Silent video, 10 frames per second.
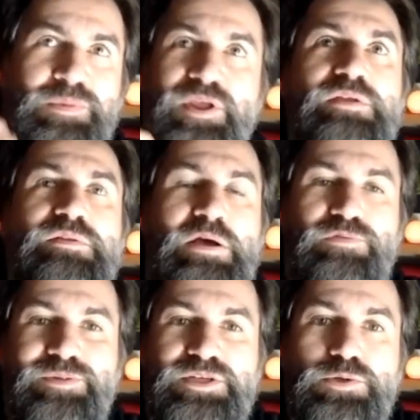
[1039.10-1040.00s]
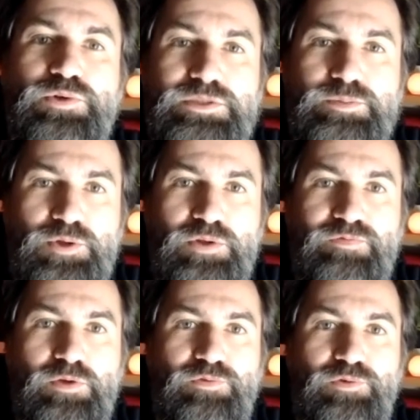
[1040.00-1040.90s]
thinking now from the student's point of
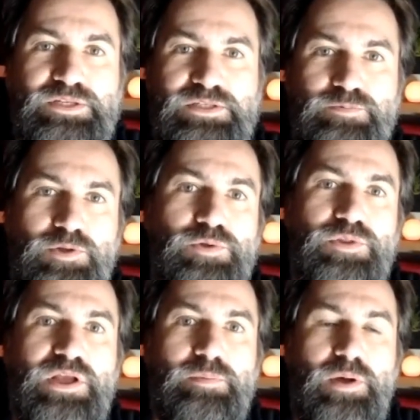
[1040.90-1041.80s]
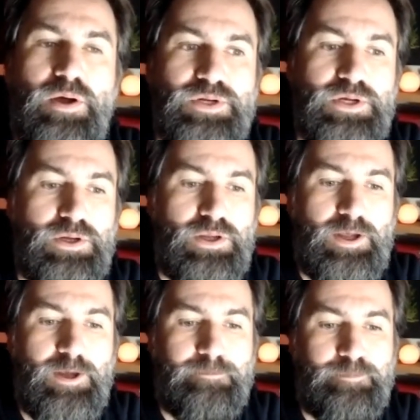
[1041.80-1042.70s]
view, for instance, what do you think about
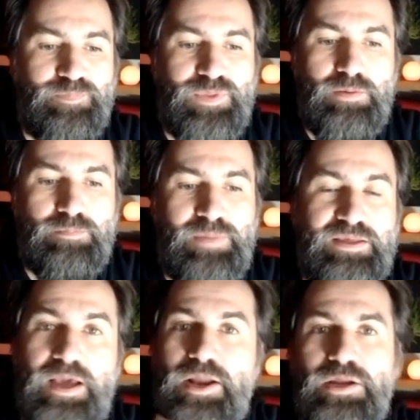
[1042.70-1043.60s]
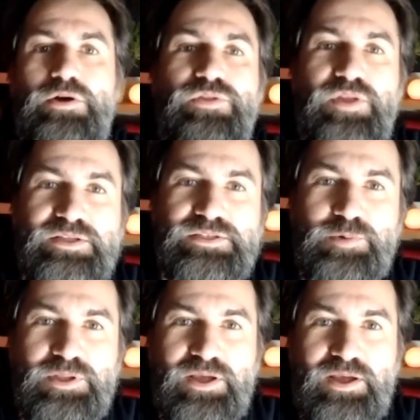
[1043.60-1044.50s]
um, making early contacts
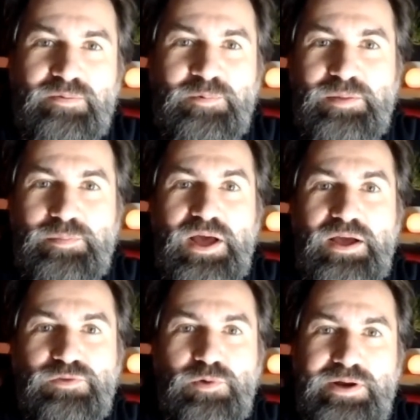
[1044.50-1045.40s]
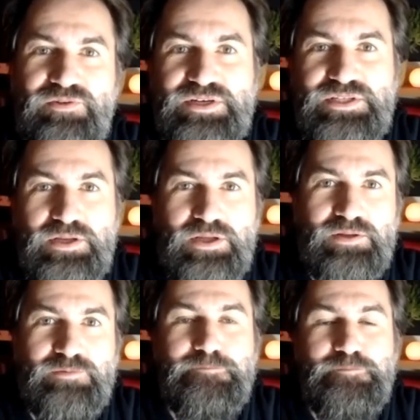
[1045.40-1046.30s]
with the with the PIs you're interested in?